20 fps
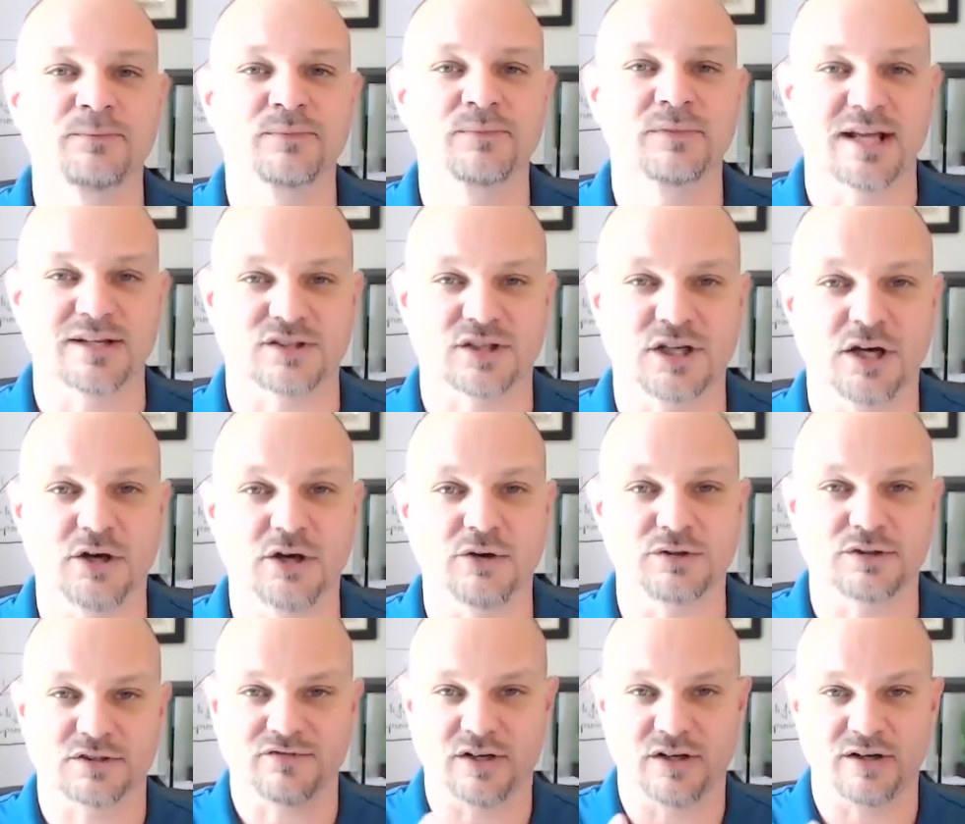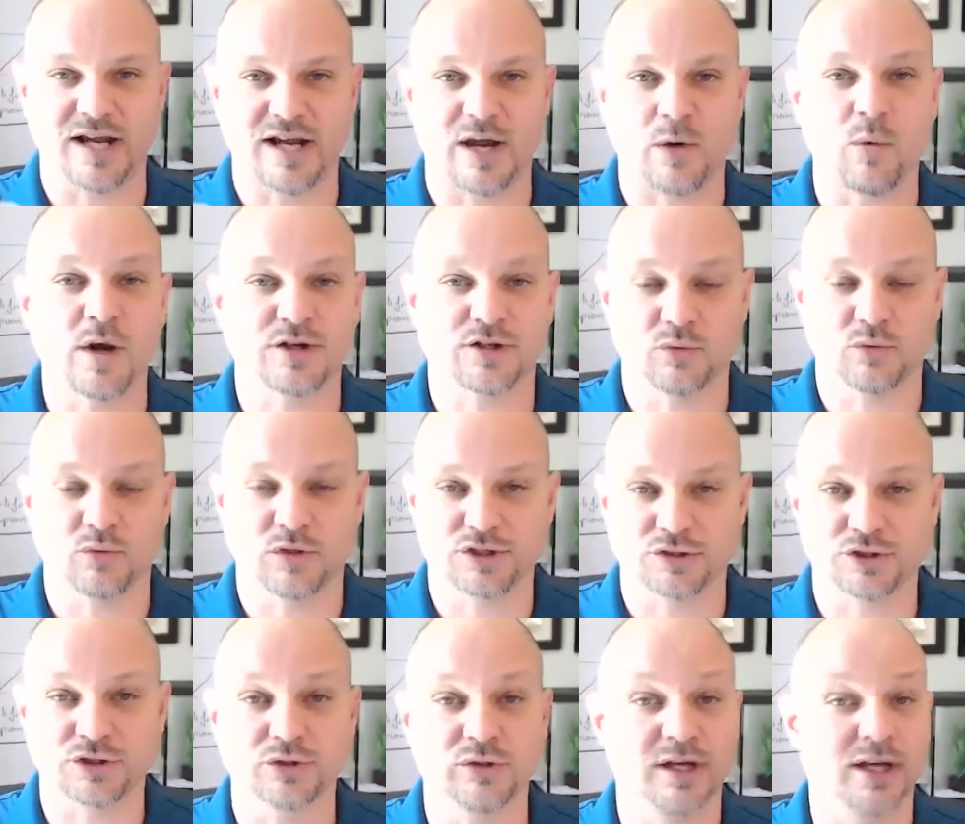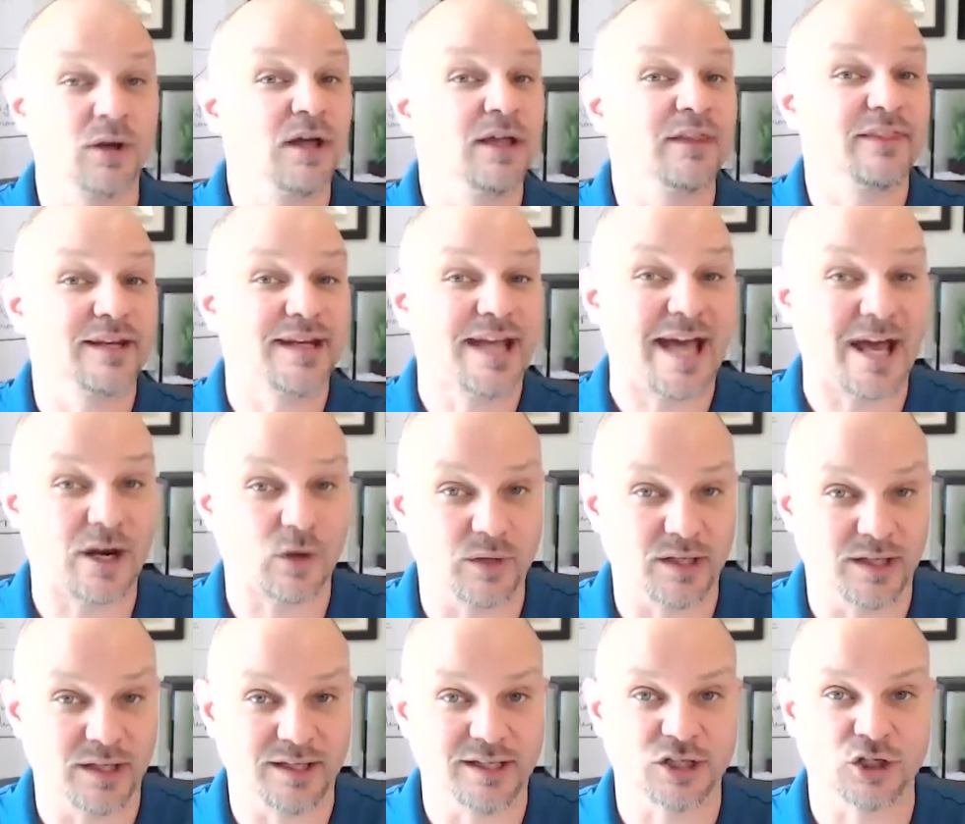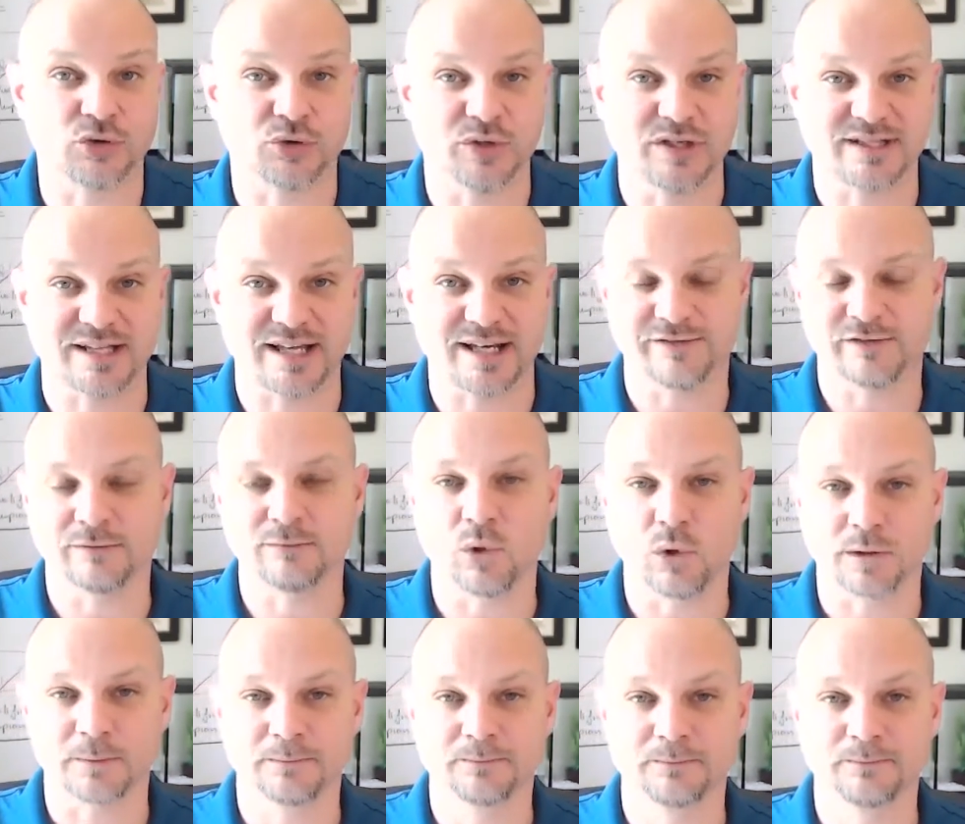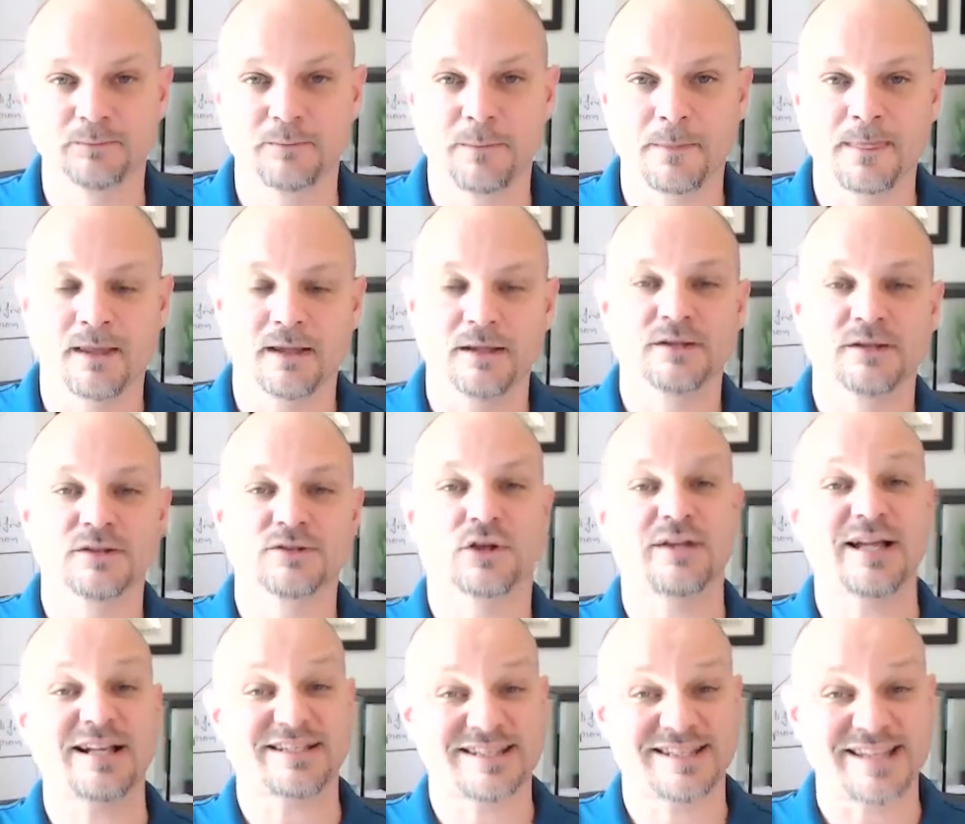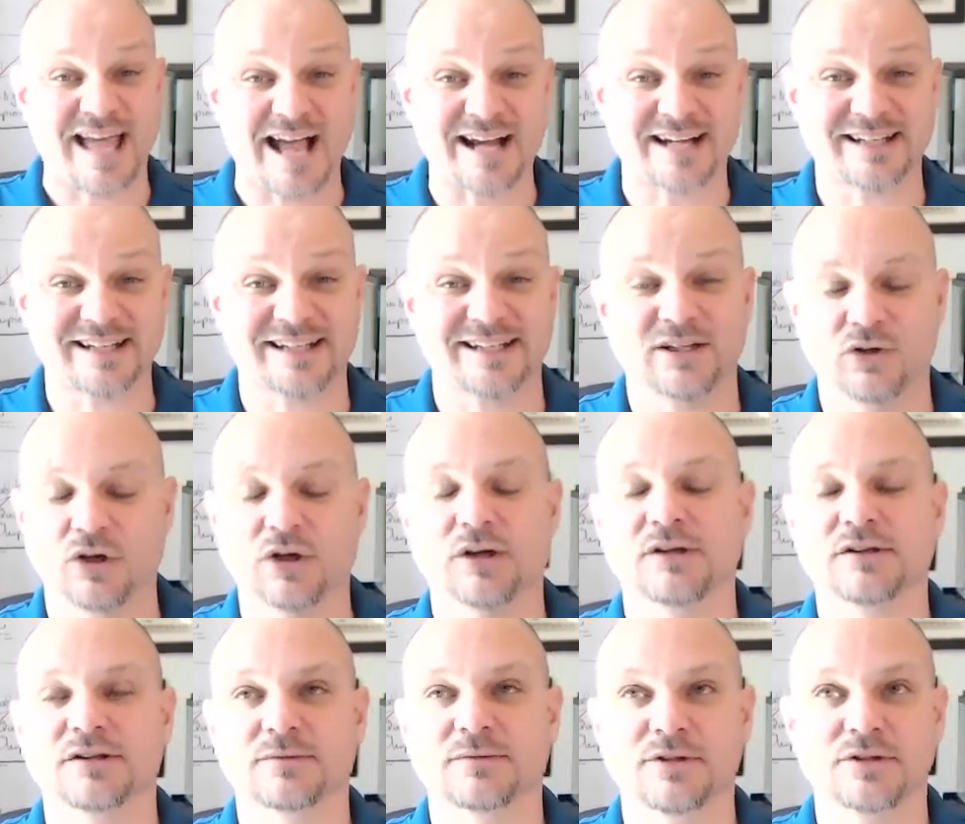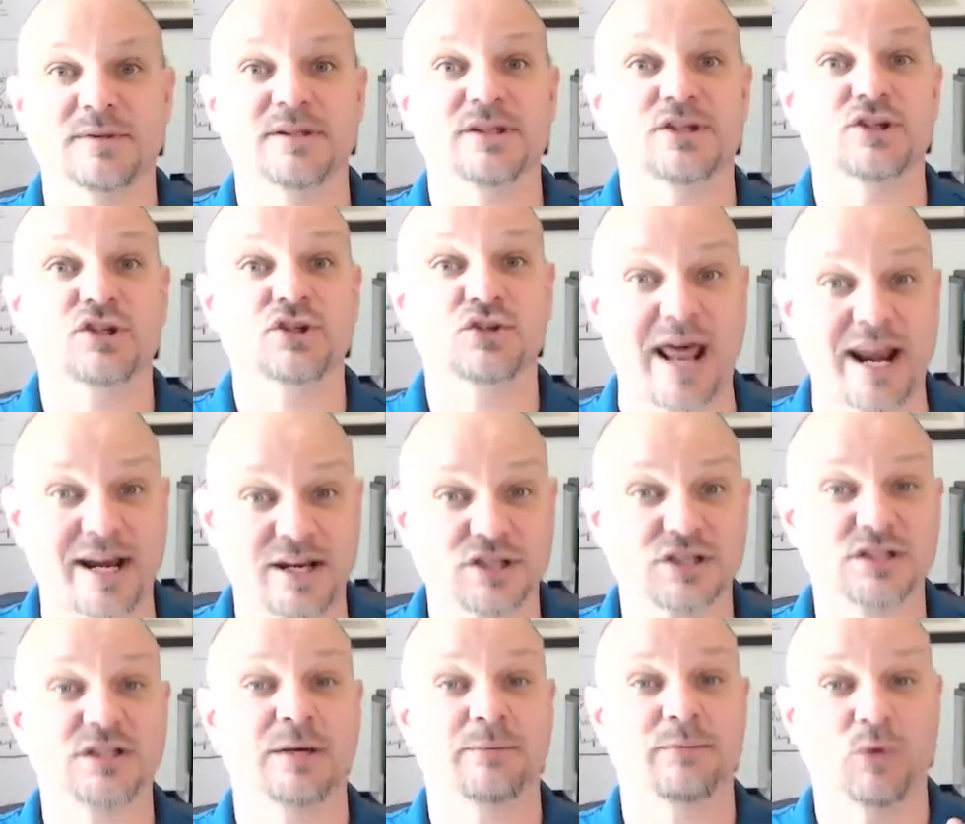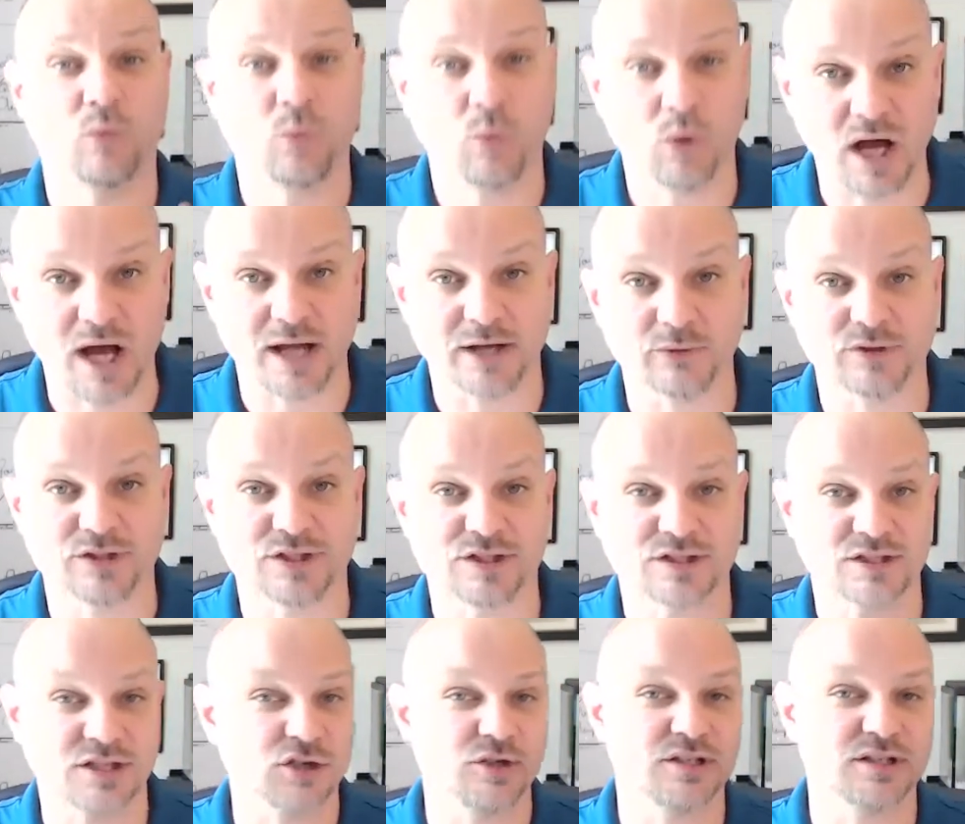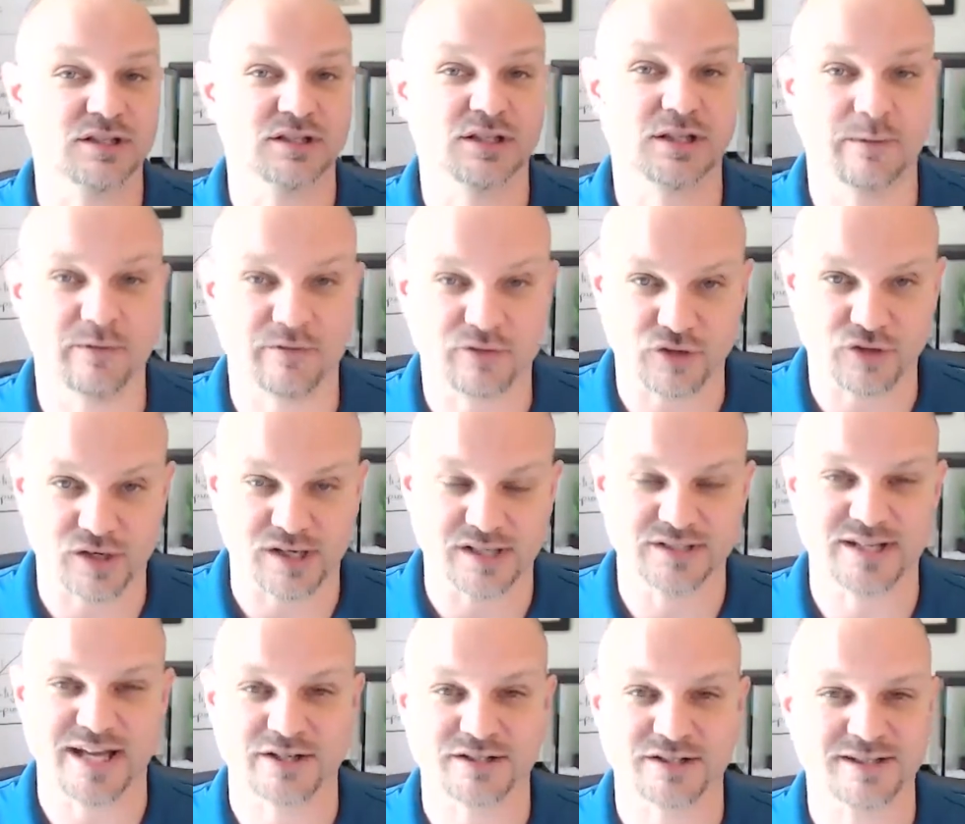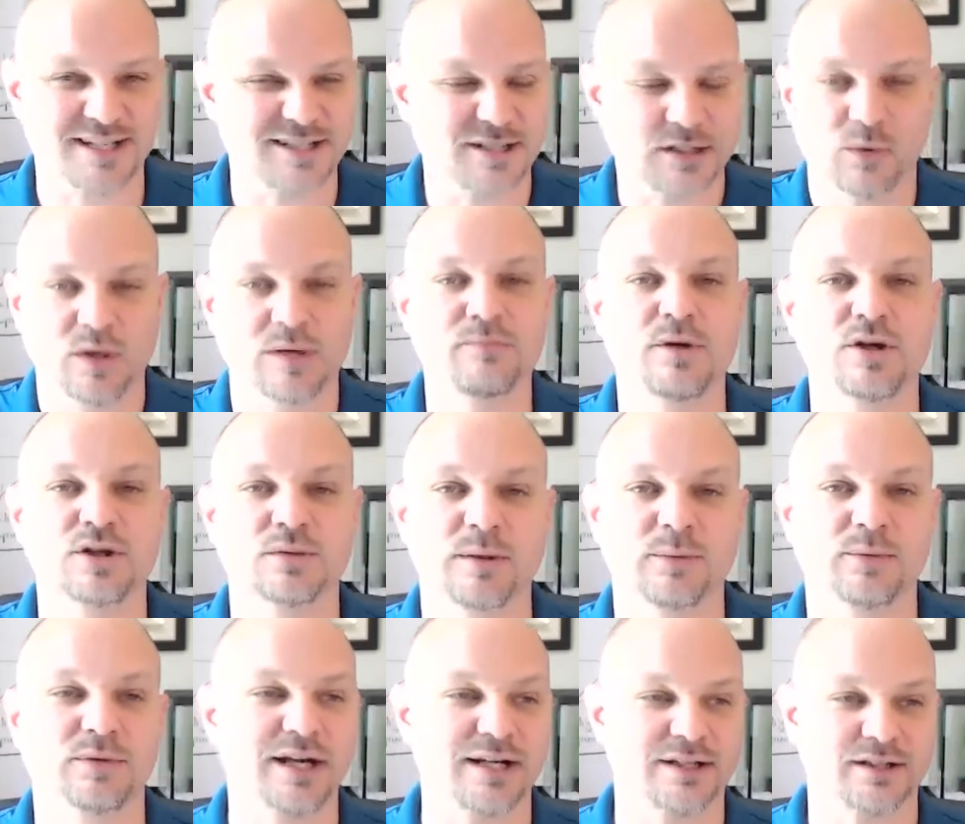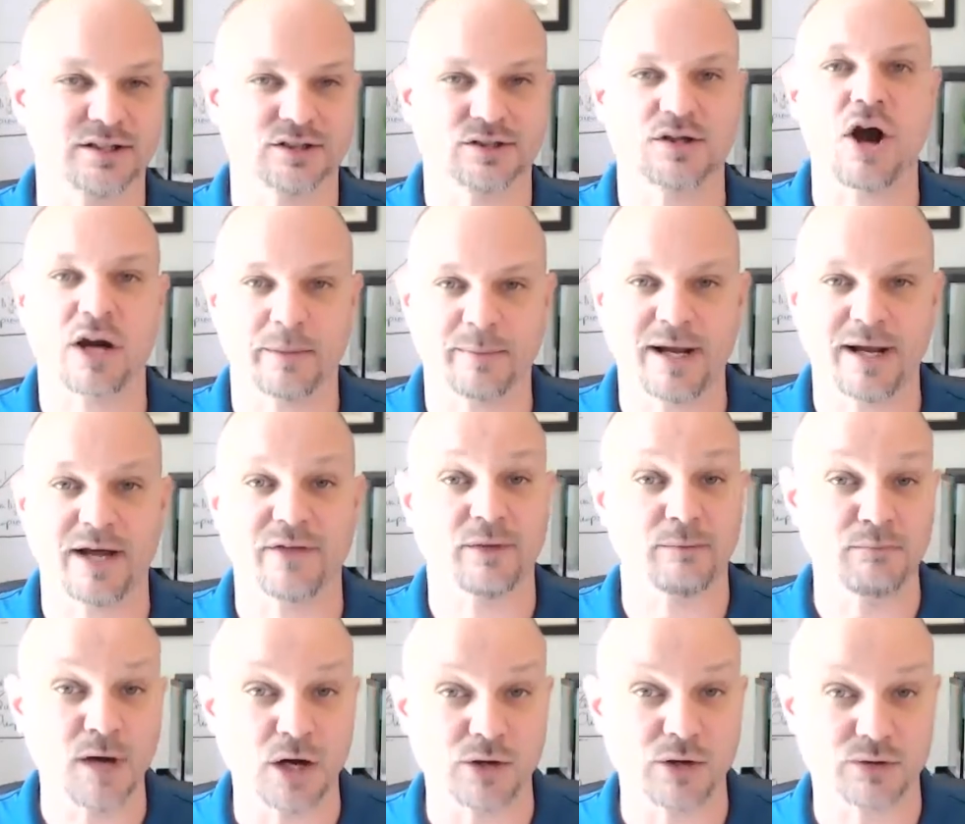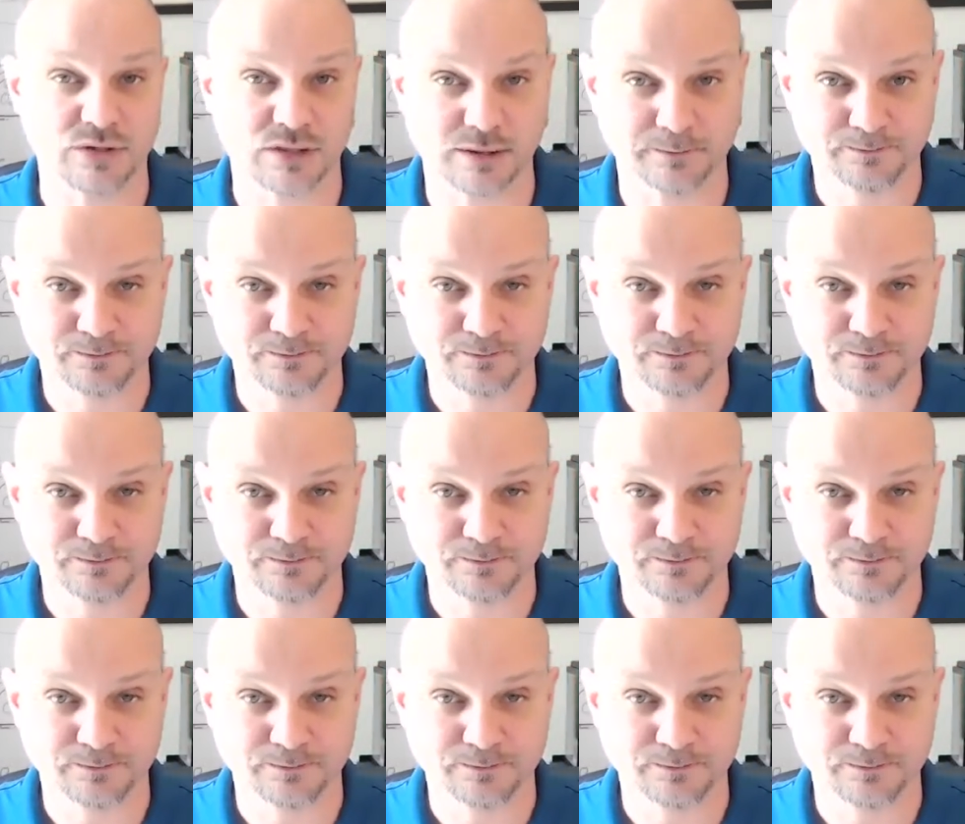as a coach, is figuring out what you're doing, then how do we increase that even more? So that's strategy number 1, which is increasing the number of transactions. That's the one most people like to talk about the most.